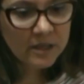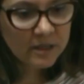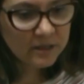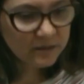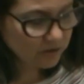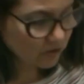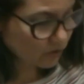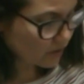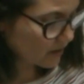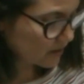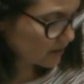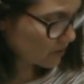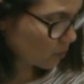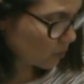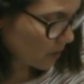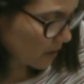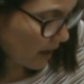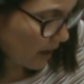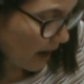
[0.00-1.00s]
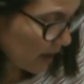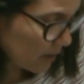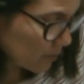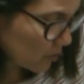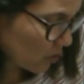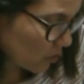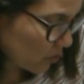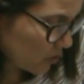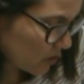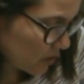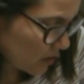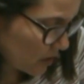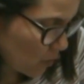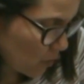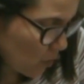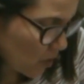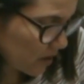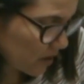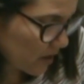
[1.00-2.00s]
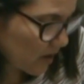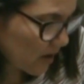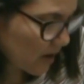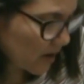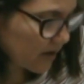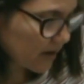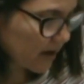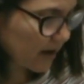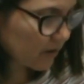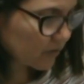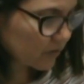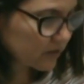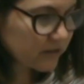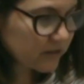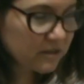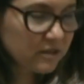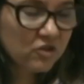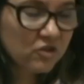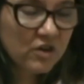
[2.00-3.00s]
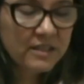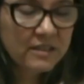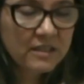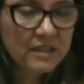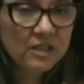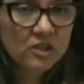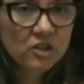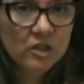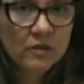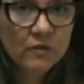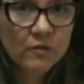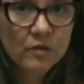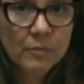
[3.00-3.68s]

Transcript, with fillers: So that's what I'm currently working on now, is the translation of the